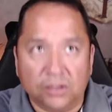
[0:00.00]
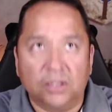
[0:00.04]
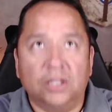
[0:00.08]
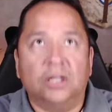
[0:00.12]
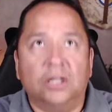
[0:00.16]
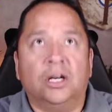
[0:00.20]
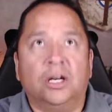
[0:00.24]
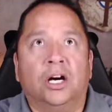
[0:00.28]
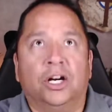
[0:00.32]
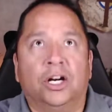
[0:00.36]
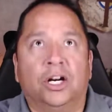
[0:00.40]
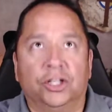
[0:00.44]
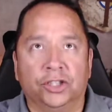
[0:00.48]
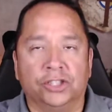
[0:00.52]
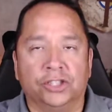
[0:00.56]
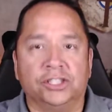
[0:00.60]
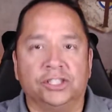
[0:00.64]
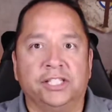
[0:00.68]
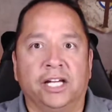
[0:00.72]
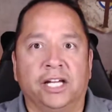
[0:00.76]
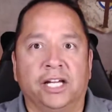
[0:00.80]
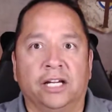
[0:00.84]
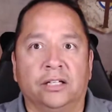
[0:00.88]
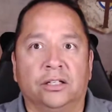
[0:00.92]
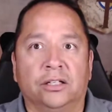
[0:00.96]

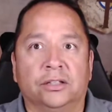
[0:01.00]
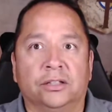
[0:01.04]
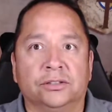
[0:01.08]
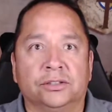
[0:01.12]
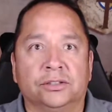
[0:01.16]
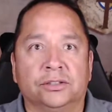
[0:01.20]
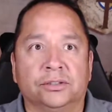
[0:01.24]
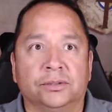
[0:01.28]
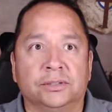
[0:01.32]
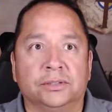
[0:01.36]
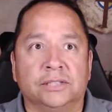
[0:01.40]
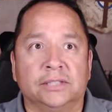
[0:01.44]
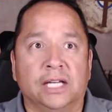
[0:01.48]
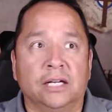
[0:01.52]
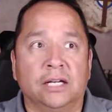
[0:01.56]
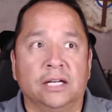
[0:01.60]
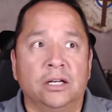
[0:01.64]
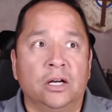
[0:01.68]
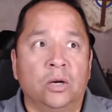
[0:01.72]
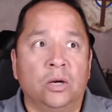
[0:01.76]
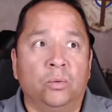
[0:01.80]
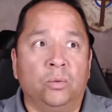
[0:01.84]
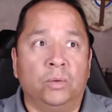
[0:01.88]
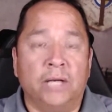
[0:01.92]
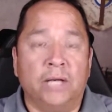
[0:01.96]
understand also, is that
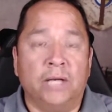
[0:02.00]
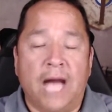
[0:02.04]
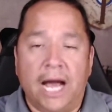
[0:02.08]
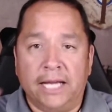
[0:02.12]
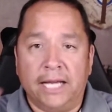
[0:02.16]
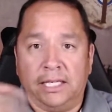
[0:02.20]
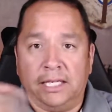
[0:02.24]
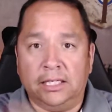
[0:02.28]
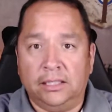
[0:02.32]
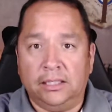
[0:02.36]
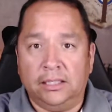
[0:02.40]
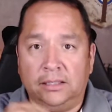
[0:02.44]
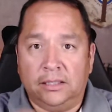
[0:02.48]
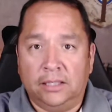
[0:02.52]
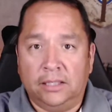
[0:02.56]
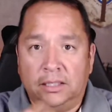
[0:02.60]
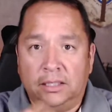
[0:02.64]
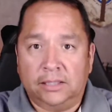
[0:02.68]
when I can